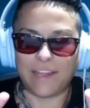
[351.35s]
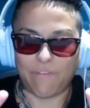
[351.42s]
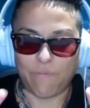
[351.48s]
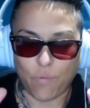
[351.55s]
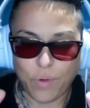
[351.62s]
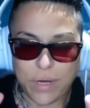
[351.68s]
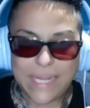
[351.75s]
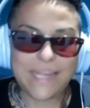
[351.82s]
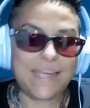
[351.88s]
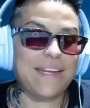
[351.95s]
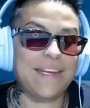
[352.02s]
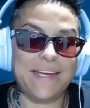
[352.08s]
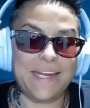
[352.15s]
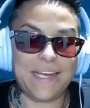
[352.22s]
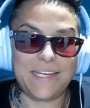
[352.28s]
If we
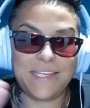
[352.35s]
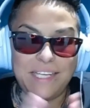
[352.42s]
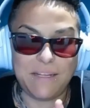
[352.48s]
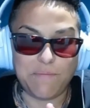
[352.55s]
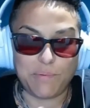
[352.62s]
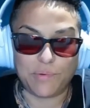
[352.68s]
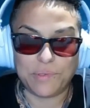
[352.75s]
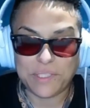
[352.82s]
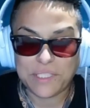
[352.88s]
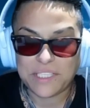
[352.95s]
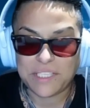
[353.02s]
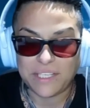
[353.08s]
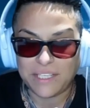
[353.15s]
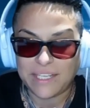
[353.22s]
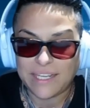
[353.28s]
can get deeper
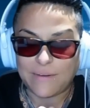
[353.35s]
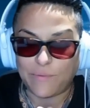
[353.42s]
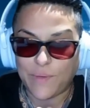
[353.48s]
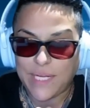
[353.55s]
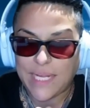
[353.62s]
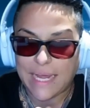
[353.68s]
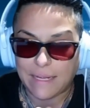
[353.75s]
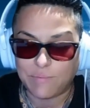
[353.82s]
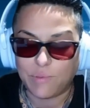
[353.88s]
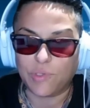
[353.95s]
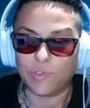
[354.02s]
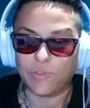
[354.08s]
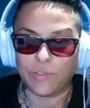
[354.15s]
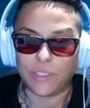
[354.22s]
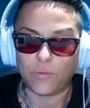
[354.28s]
into that, we
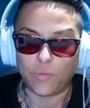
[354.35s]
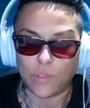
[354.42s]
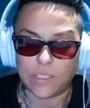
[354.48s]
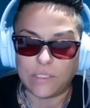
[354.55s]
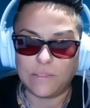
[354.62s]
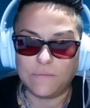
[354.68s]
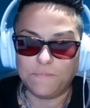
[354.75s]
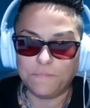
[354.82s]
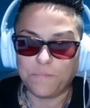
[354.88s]
absolutely would.